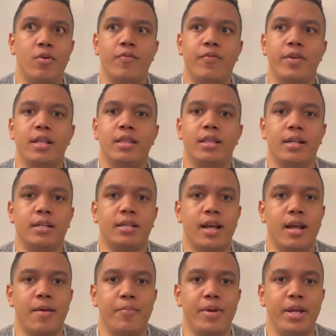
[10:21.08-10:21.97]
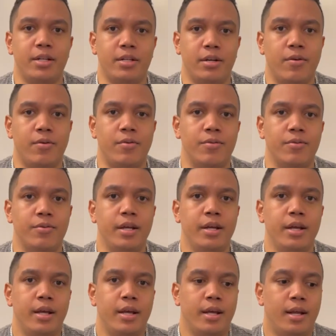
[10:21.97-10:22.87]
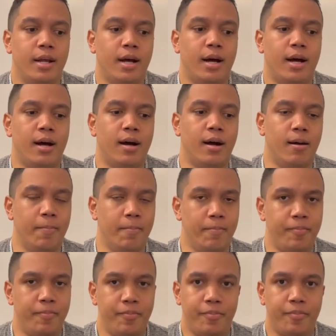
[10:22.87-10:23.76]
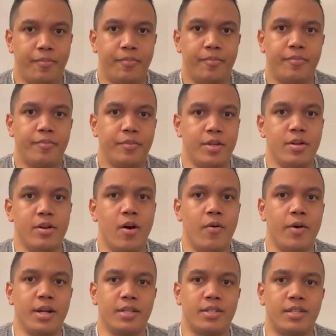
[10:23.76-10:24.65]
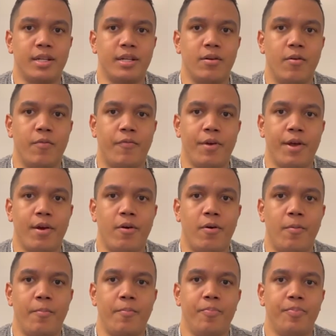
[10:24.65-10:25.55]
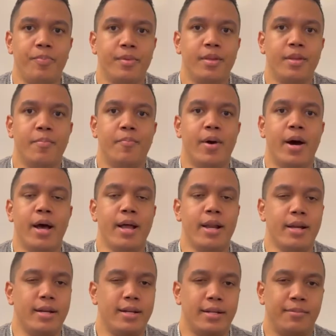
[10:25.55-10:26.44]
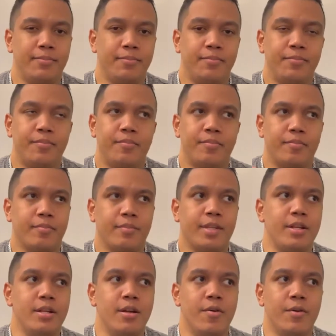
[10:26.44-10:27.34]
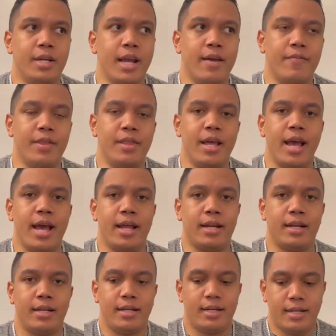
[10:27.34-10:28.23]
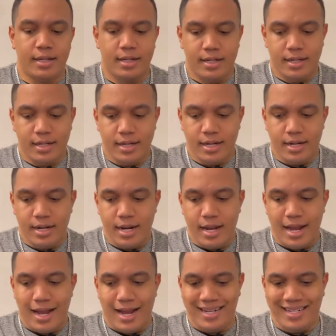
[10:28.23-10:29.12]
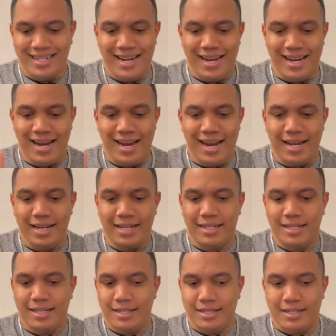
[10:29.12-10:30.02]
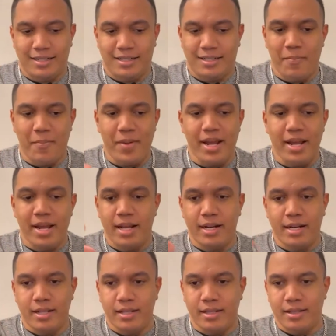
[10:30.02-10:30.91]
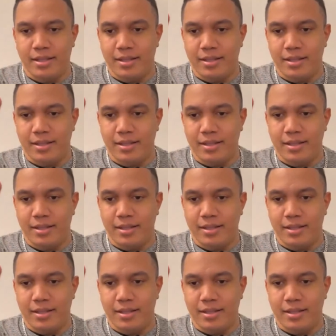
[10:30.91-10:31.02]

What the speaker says: movie than can be told, you know, in a single film. But, you know, given that, it to me,